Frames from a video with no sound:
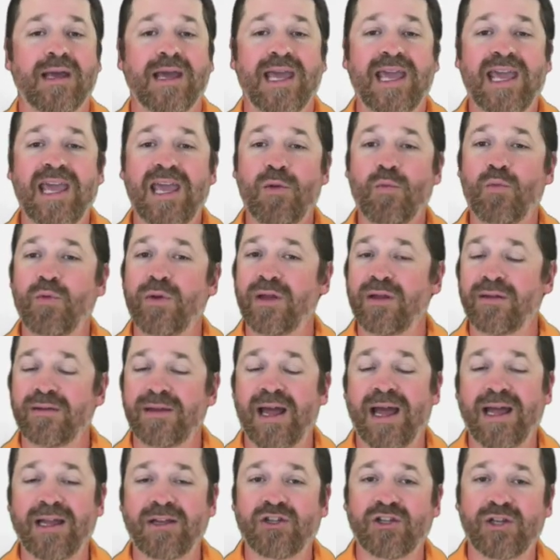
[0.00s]
He will
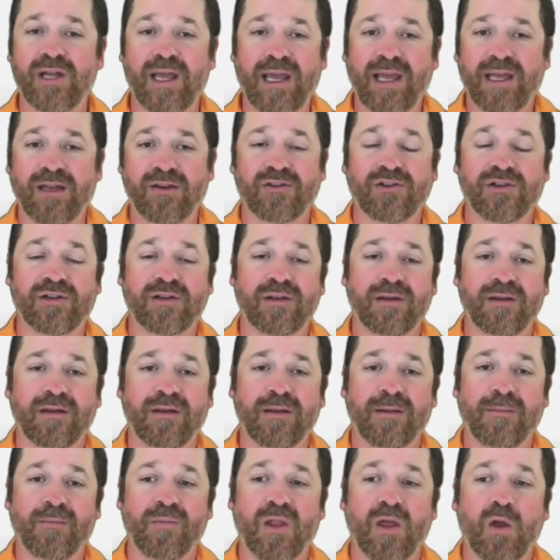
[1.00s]
not change,
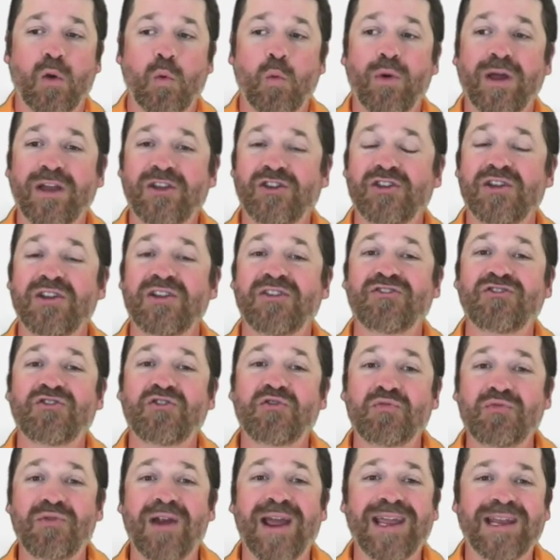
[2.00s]
which is
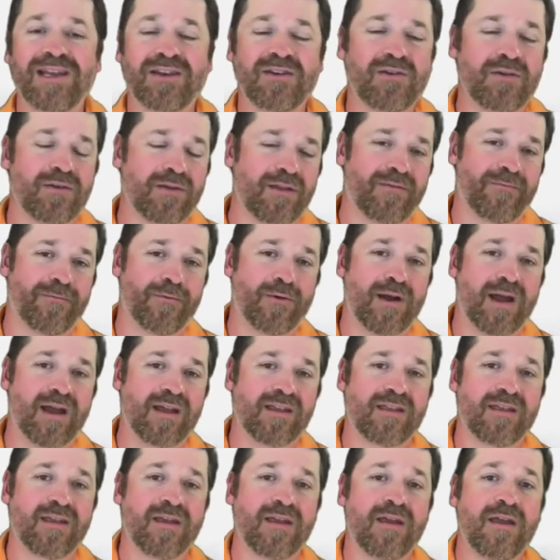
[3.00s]
great news for
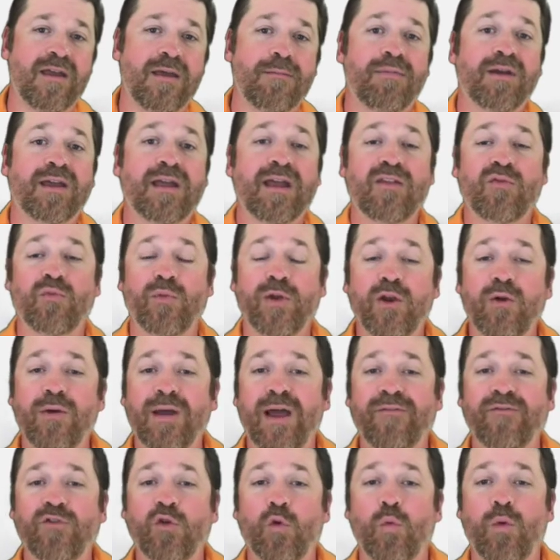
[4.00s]
us. Because we
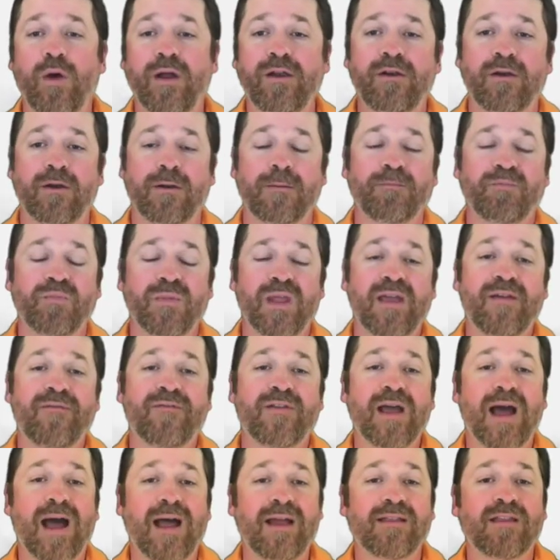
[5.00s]
don't have to wonder
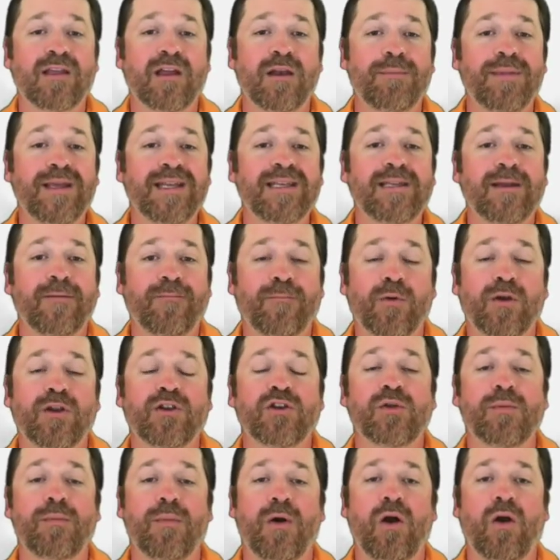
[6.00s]
if God's going to be
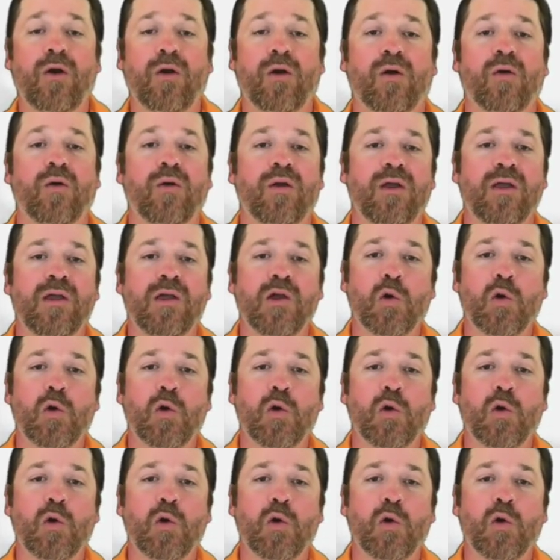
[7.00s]
different tomorrow.